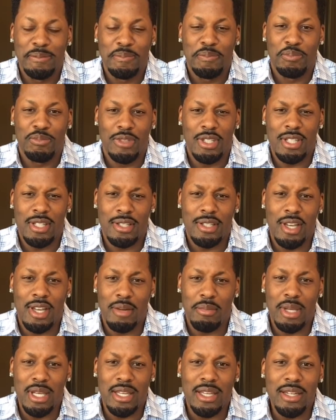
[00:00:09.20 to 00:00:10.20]
This is going to
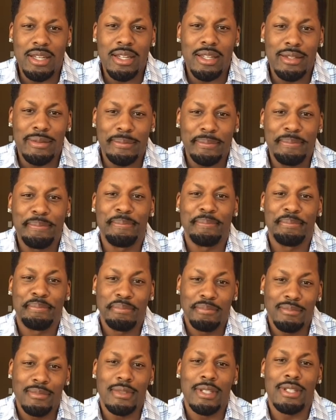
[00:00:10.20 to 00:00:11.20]
be good.
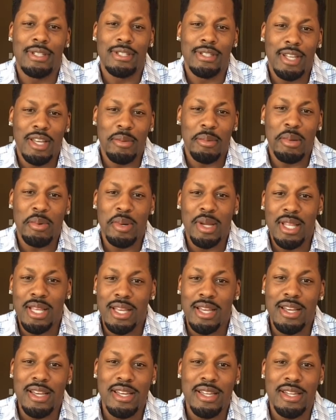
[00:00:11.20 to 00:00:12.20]
This is going to be really
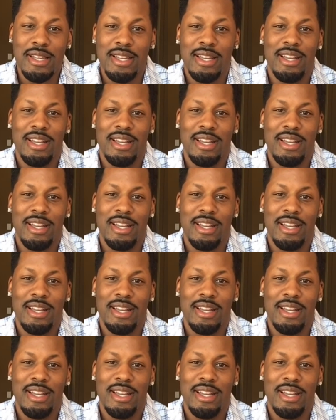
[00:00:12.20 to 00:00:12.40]
good.